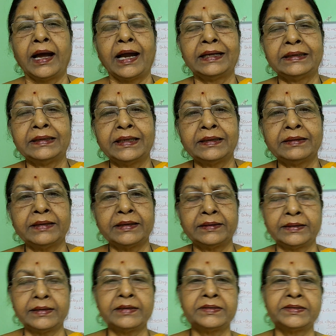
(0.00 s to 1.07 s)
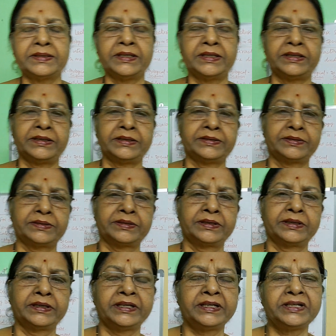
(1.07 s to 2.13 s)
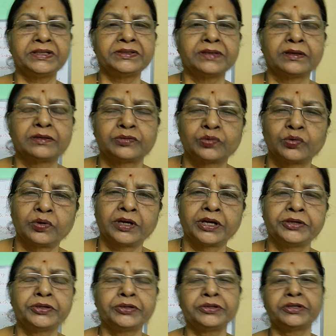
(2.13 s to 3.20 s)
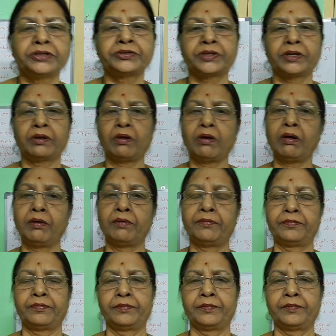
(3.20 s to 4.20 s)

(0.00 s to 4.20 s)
And then the third series, it is also continuation of